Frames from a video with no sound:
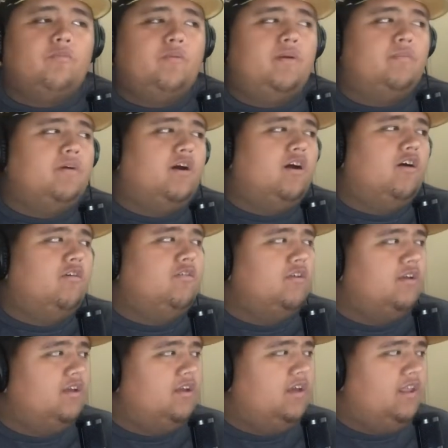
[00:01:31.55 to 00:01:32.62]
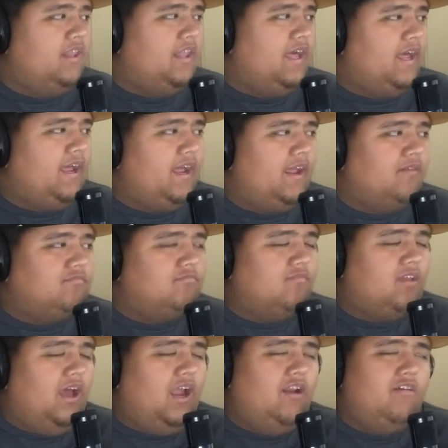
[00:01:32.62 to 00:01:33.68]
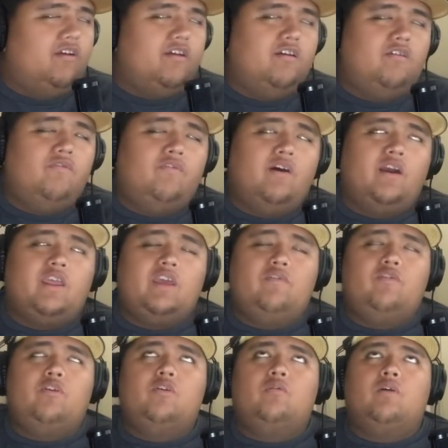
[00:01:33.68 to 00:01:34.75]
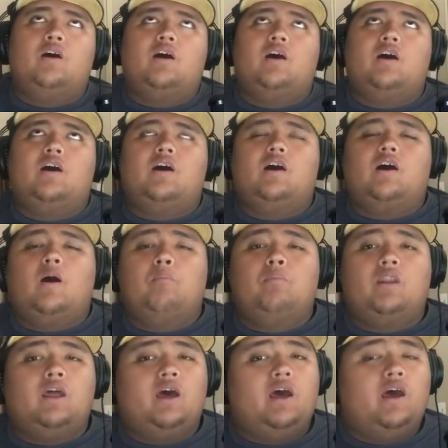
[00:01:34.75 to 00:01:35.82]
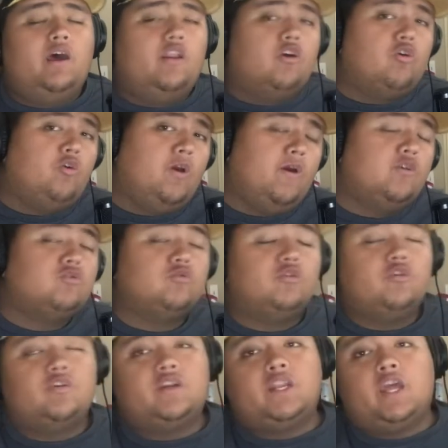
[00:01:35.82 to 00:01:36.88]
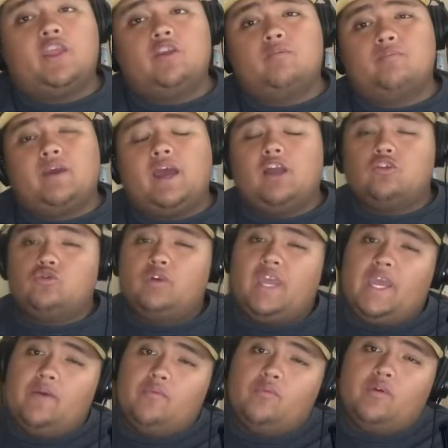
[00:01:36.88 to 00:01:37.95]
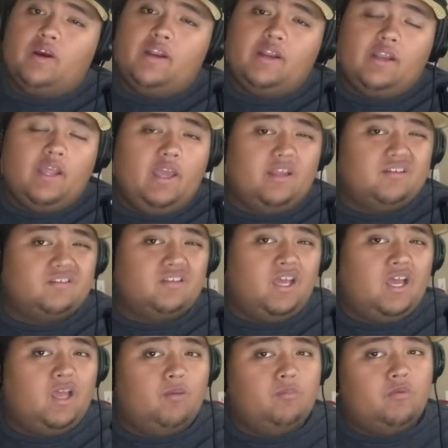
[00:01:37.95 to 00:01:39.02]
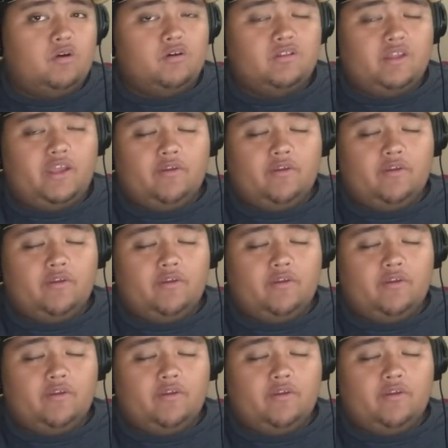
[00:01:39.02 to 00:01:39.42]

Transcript: For me, bro, like, I don't give a fuck if you a blood or Chris or your thing, man. I treat everyone like the same, bro.